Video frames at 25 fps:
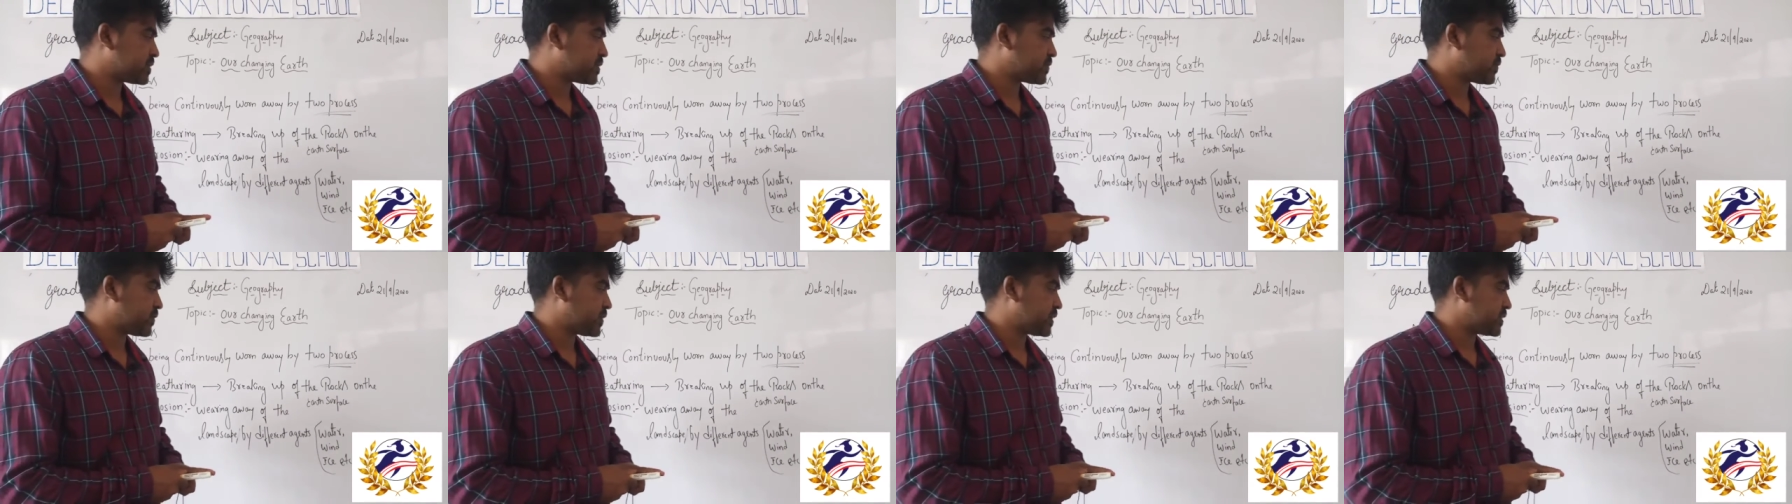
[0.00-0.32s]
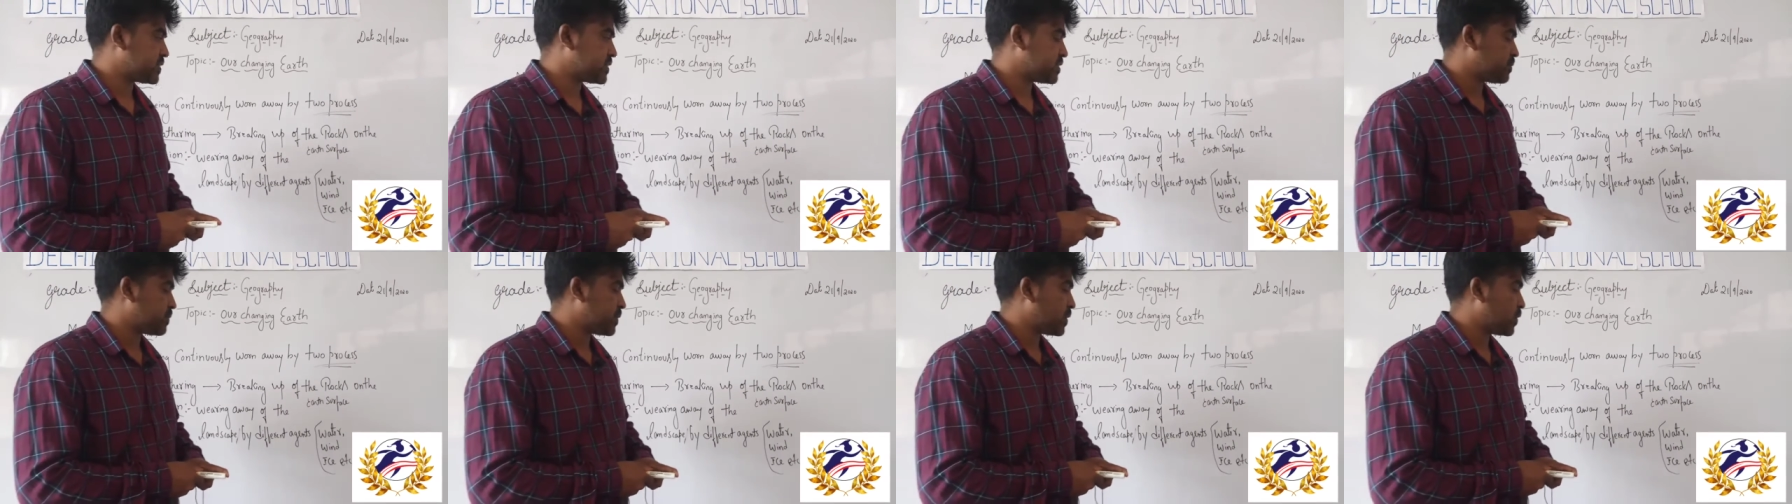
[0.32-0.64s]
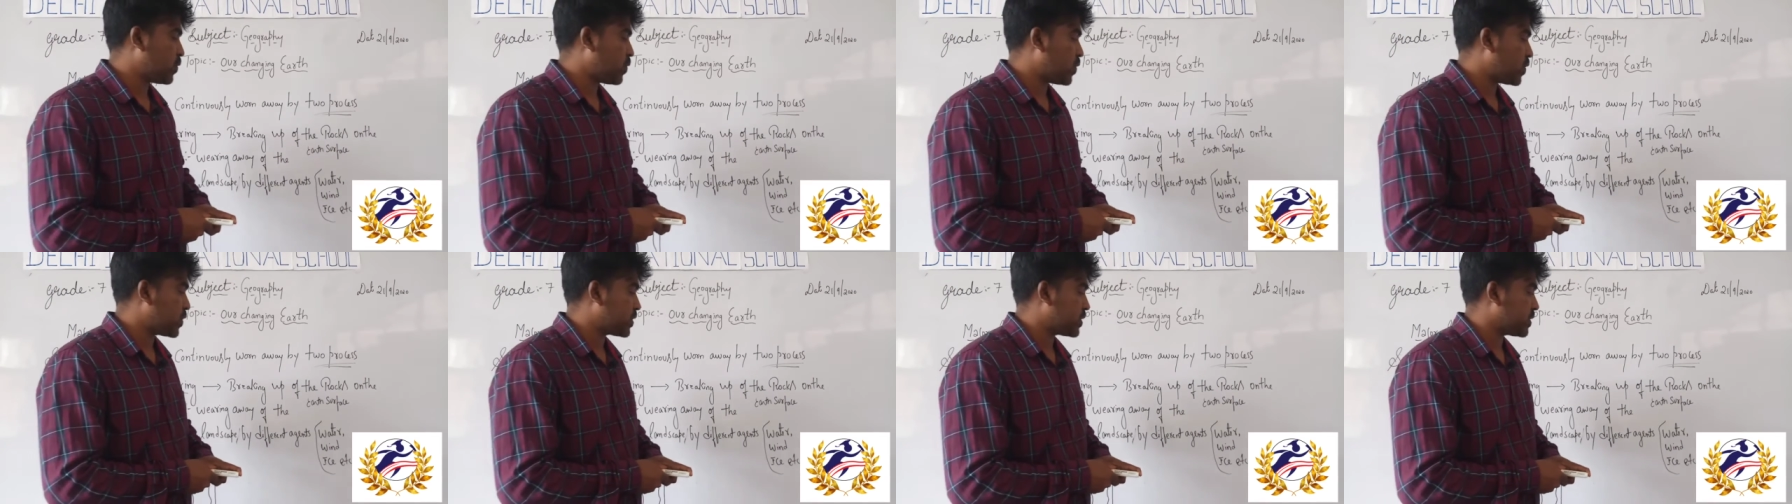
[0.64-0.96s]
For example,
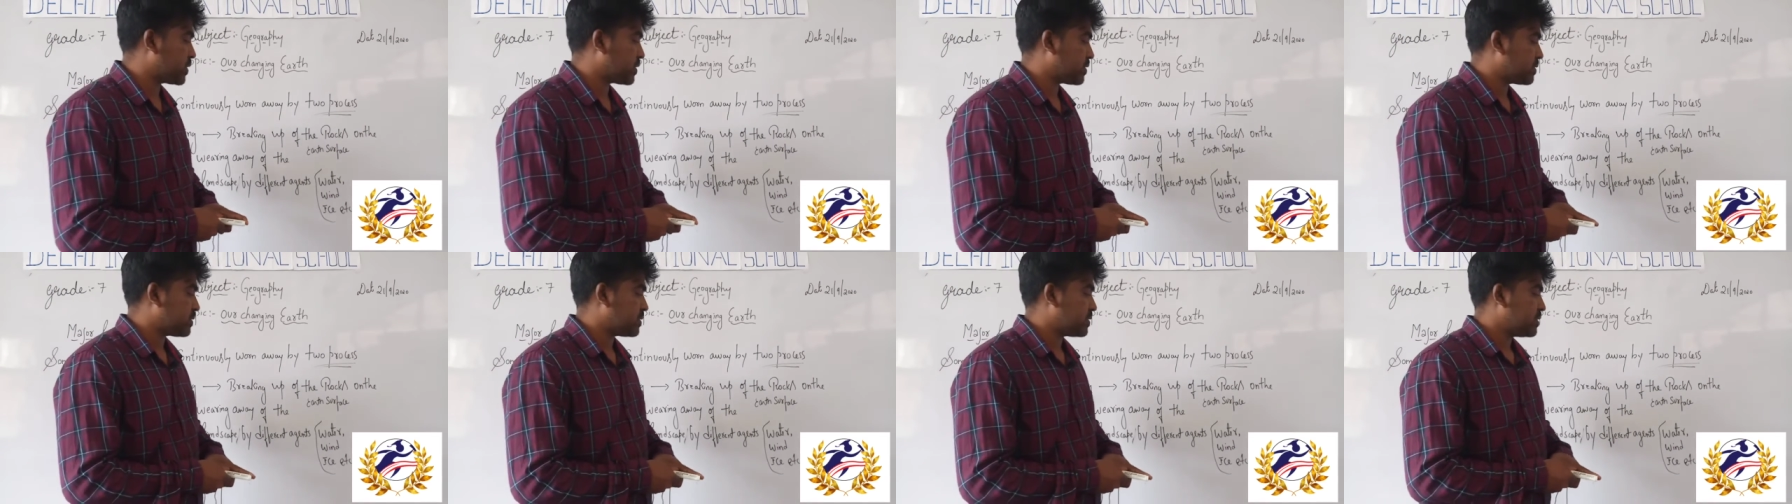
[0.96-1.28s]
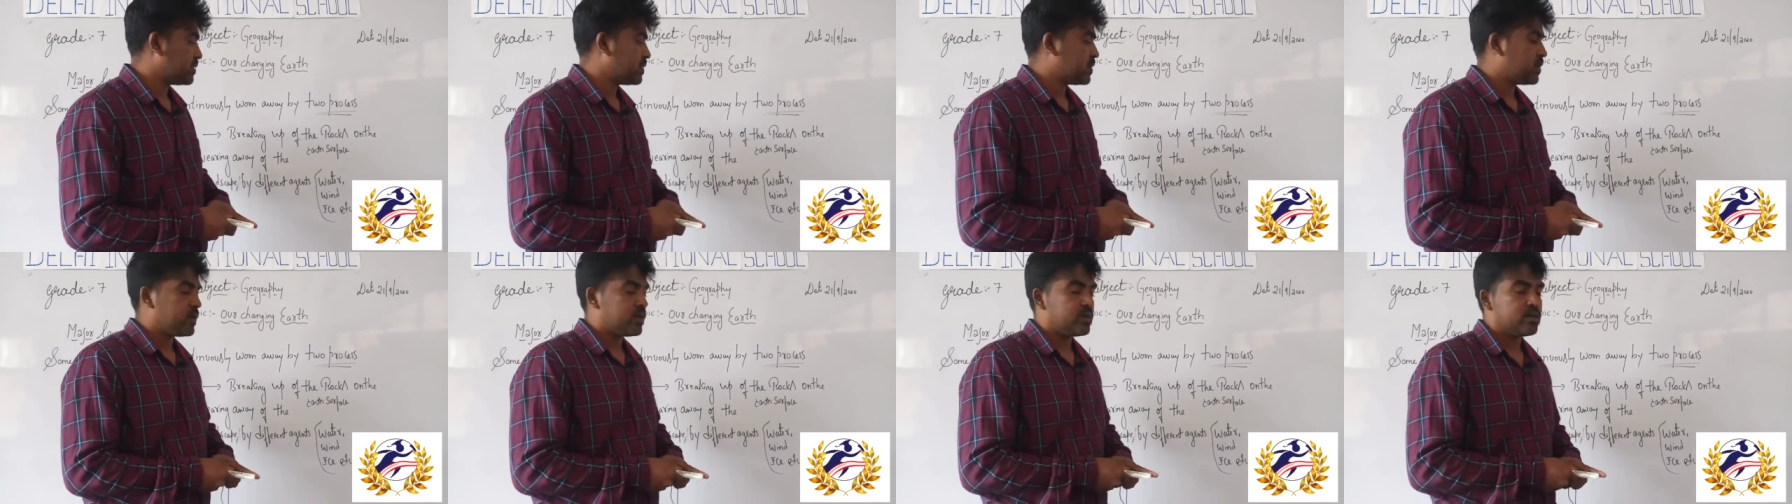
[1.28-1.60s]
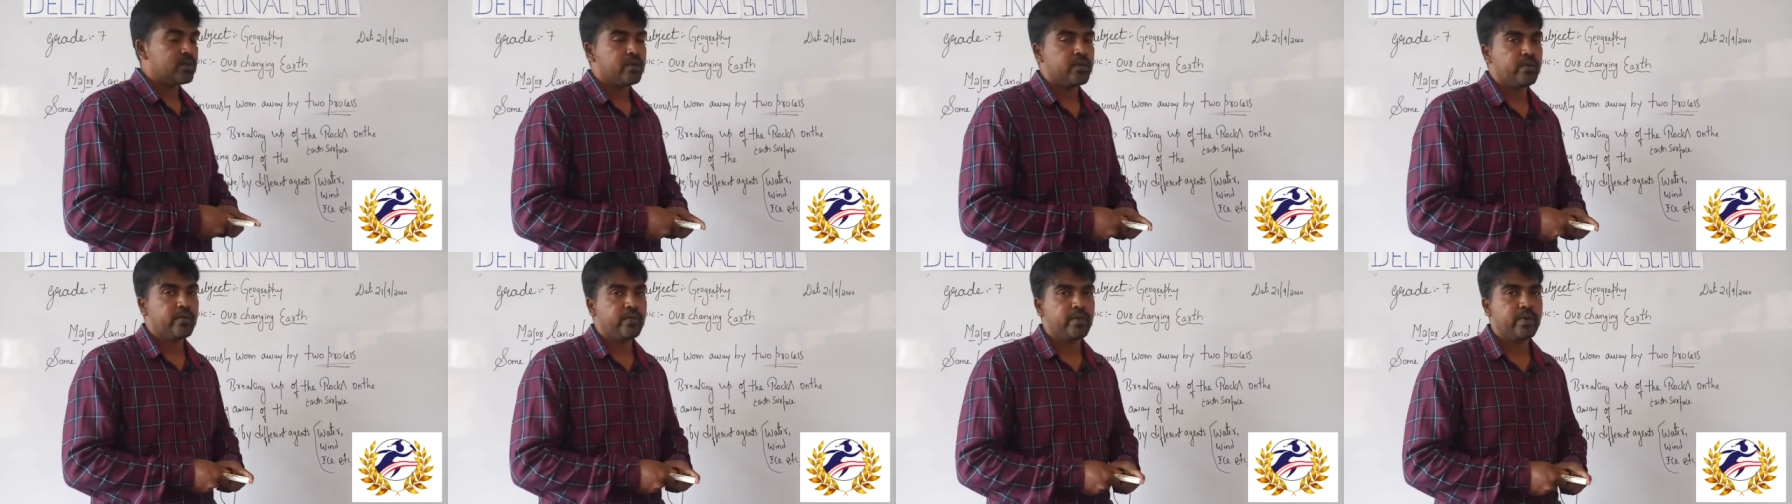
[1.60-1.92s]
water.
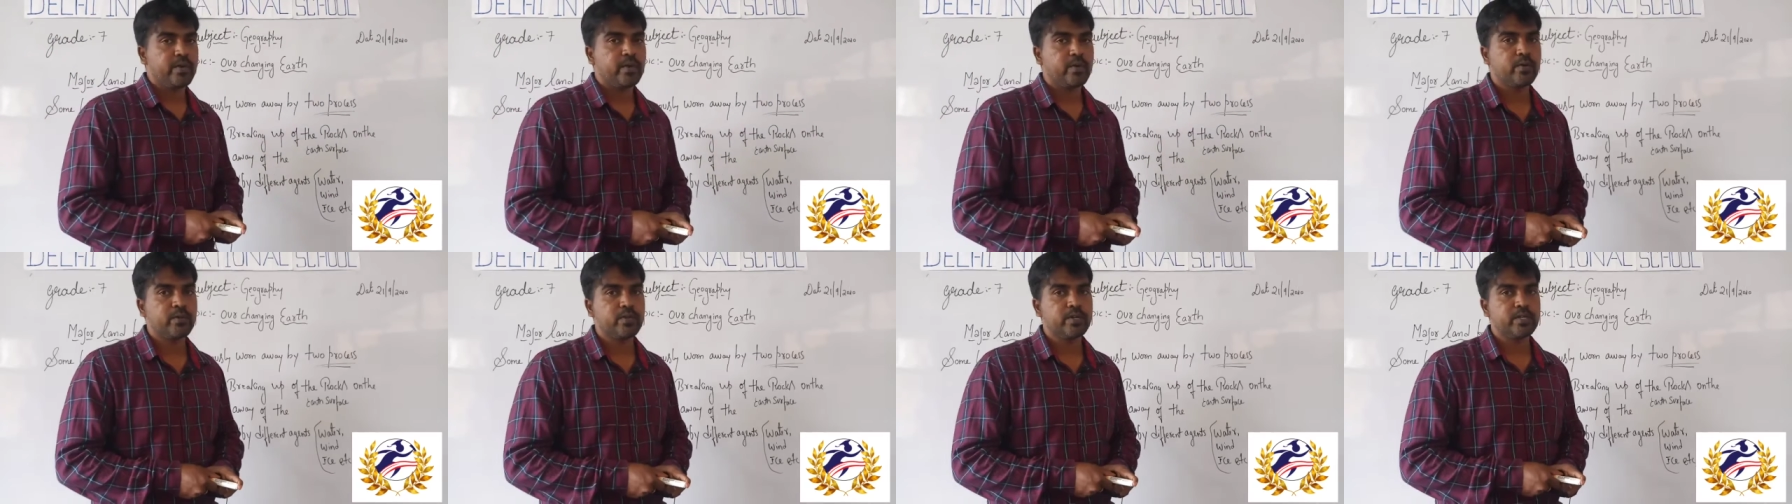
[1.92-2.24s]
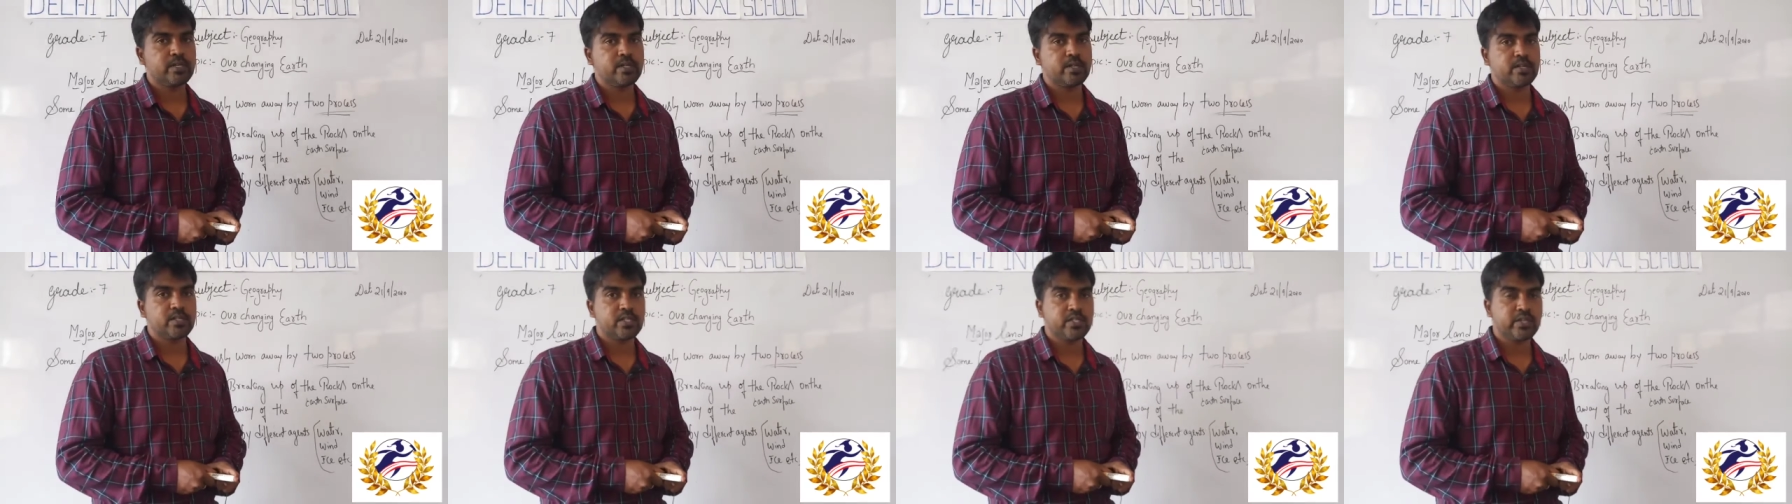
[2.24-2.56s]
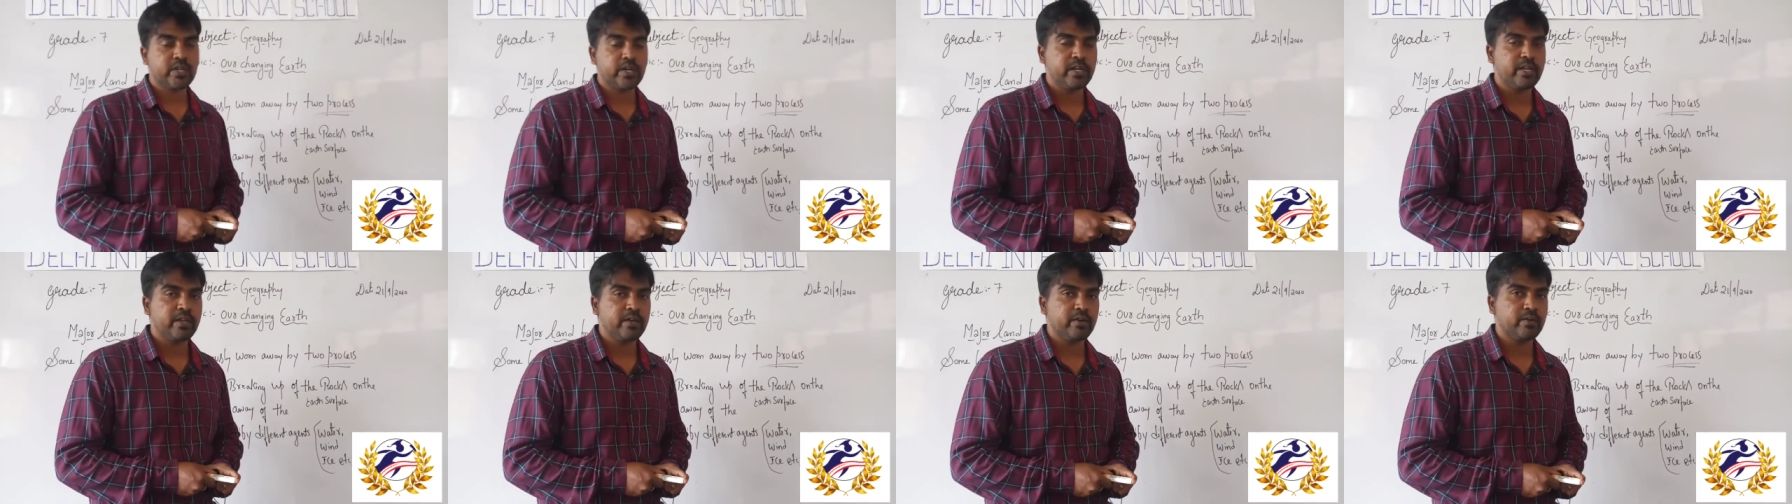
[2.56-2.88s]
We know that
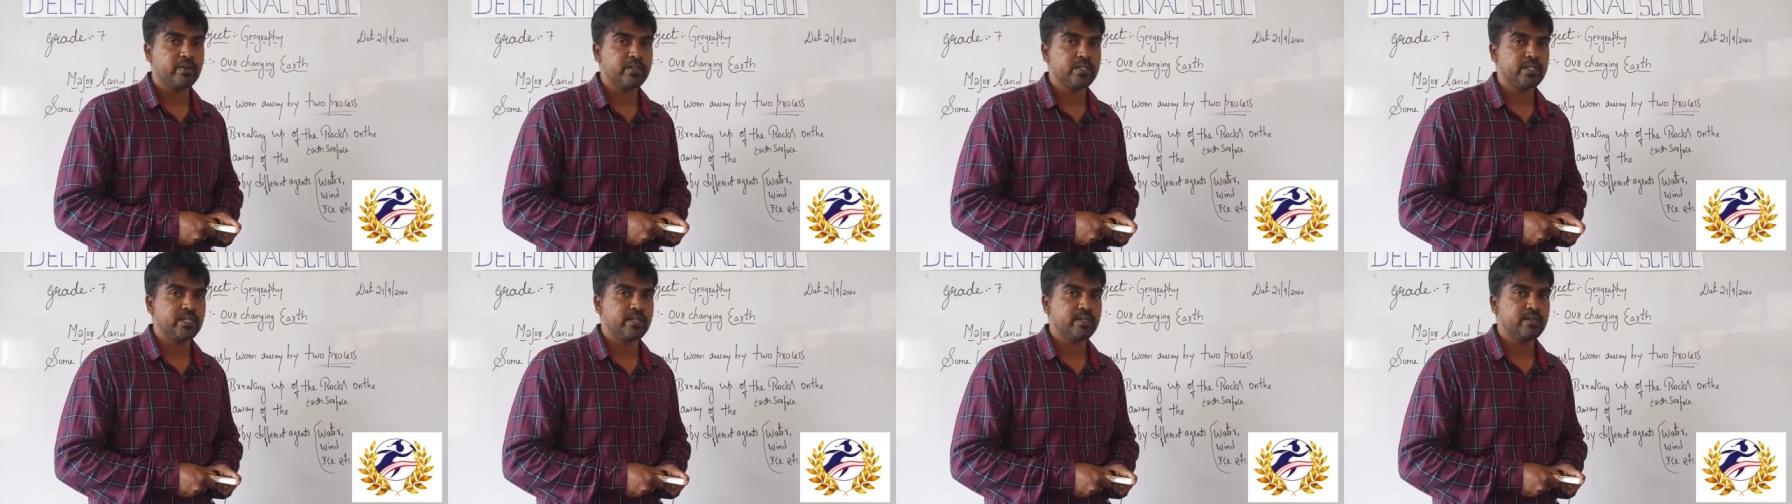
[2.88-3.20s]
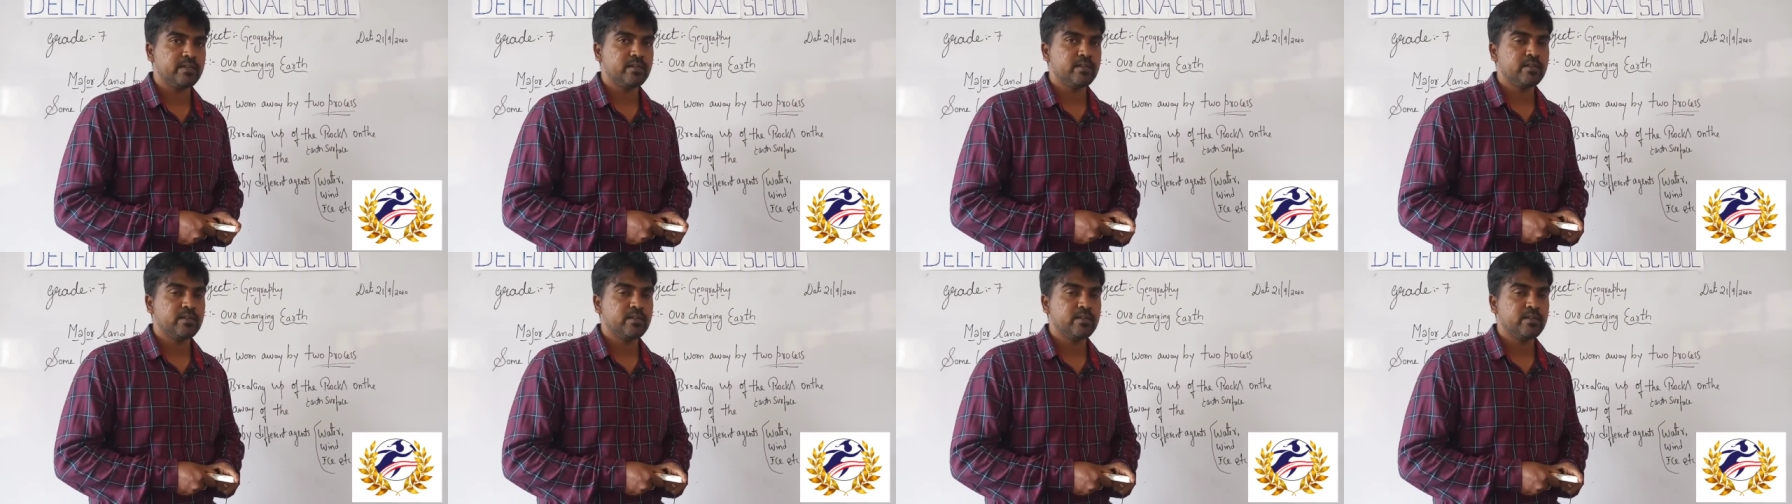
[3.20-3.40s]
soil erosion.